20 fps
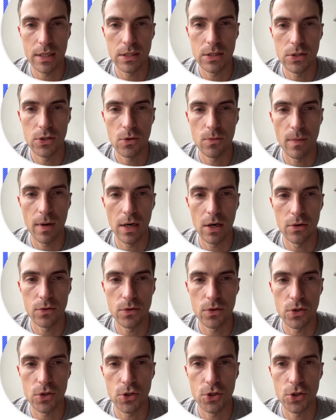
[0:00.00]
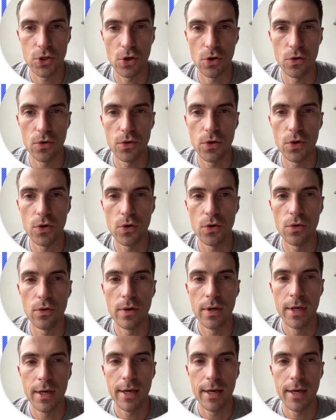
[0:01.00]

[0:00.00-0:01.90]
zoom out to show you